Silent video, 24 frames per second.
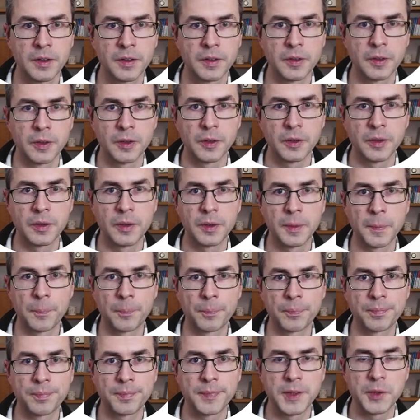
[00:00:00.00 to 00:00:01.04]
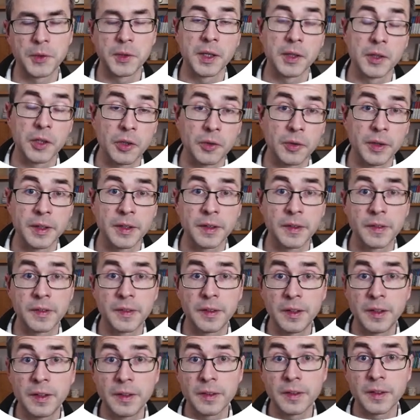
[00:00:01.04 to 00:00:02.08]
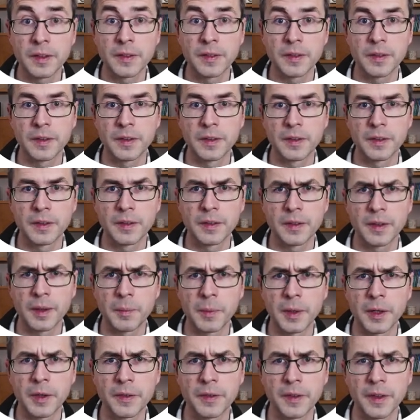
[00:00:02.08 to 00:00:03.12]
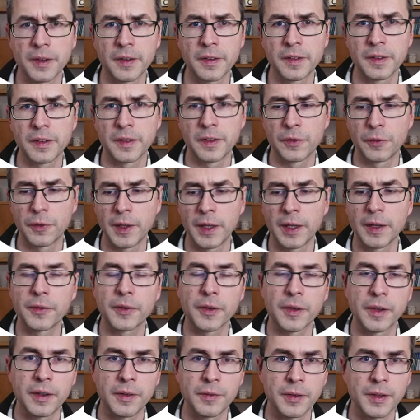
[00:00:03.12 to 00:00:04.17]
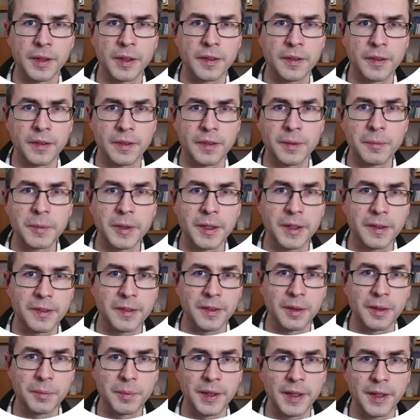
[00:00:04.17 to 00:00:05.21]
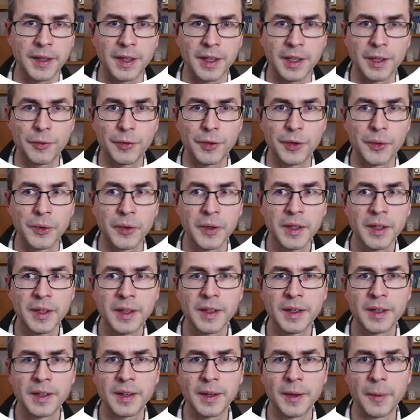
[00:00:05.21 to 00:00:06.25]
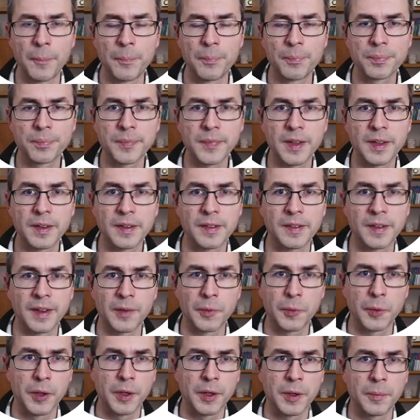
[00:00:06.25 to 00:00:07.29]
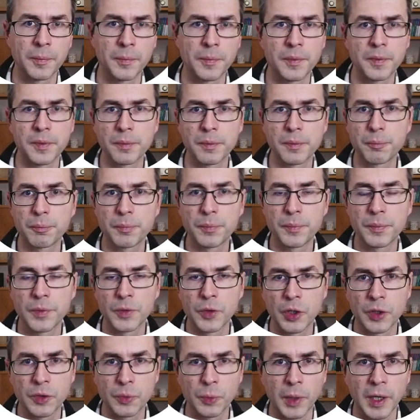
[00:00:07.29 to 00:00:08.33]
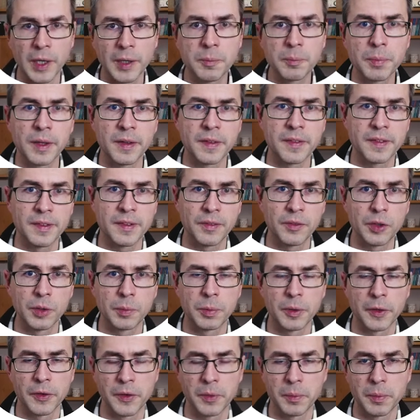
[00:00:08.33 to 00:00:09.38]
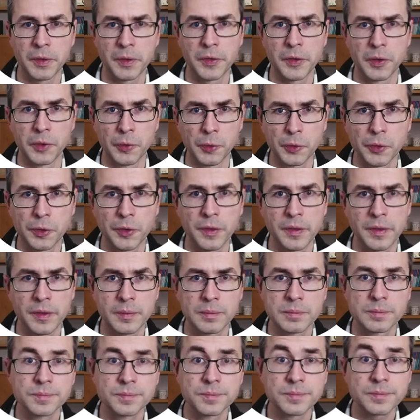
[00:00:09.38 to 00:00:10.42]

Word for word: So um, you can already see that uh, somehow there's this flavor, even in the simple example I gave you. Um, there were not one, but several possible solutions.